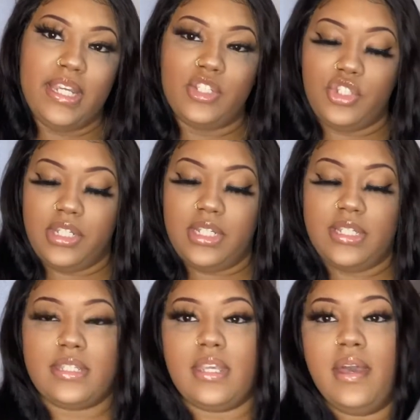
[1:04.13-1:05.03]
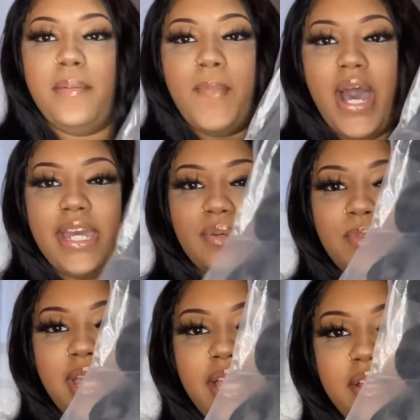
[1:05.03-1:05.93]
inches body
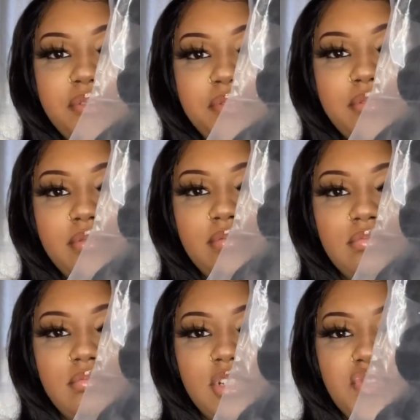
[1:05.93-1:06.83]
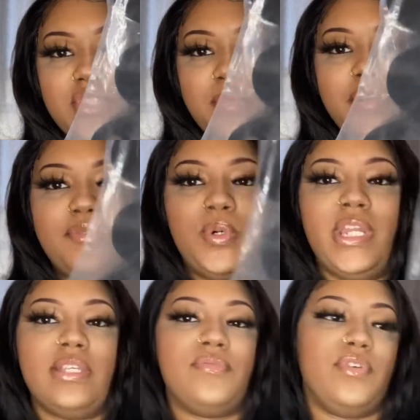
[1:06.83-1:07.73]
wave, 13 by 4
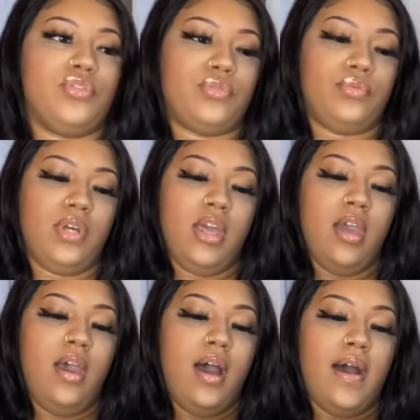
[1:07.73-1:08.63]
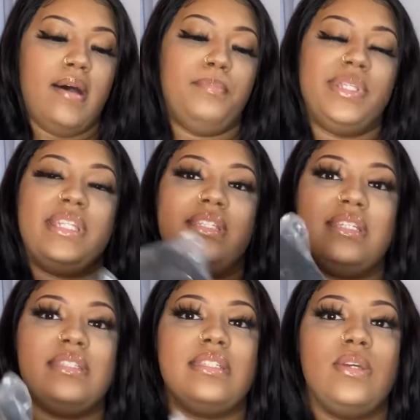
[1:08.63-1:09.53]
lace frontal. Um, but the
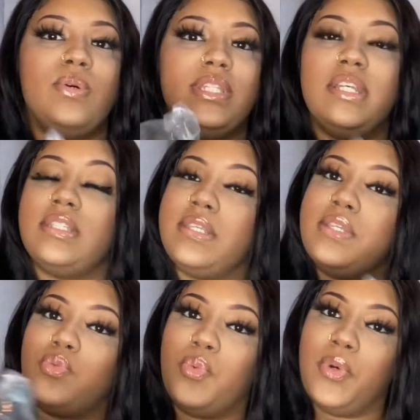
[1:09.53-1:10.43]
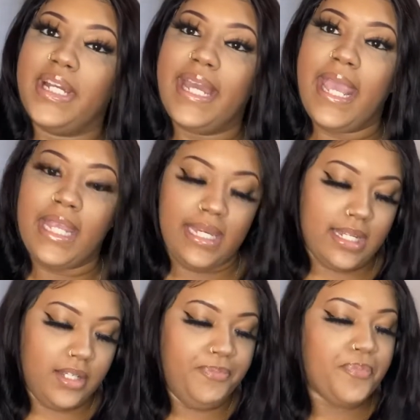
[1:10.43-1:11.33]
density on this is
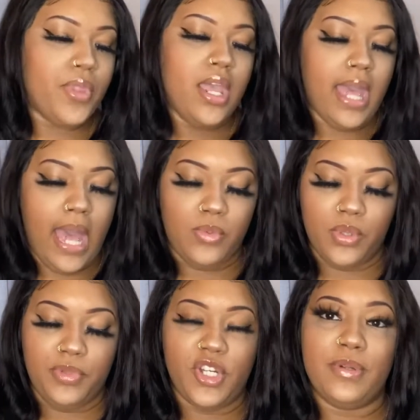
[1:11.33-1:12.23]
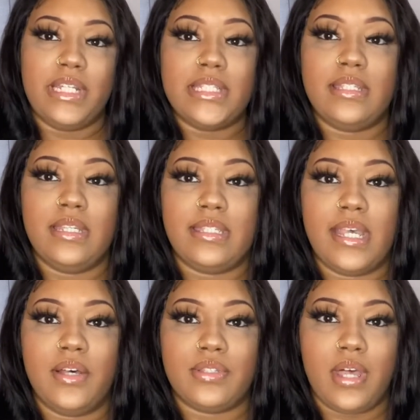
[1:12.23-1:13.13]
180. I will be going into
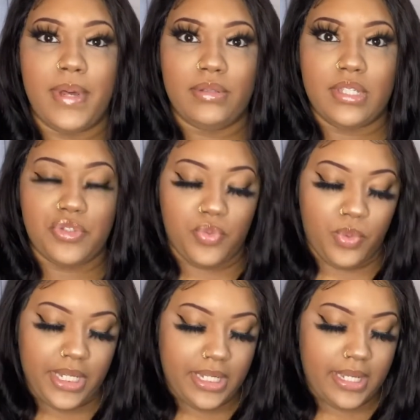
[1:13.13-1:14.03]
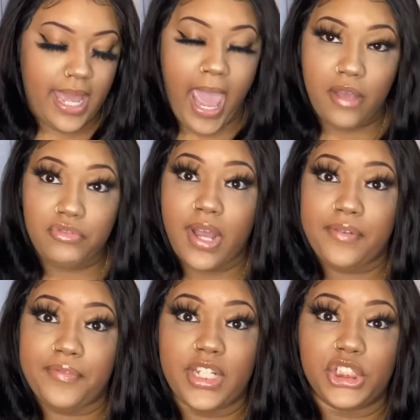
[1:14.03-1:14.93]
details about this wig after I
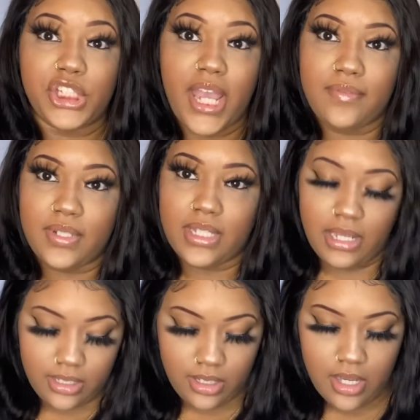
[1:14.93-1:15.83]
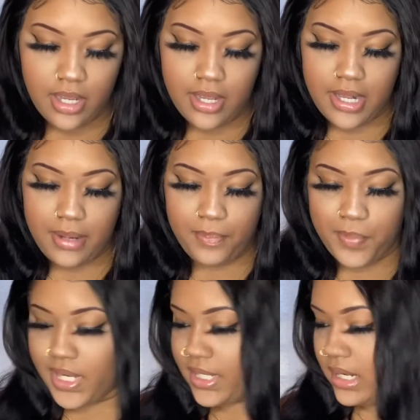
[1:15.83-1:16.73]
finish everything.
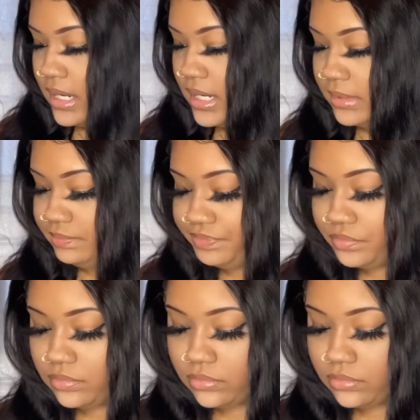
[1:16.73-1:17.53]
But um,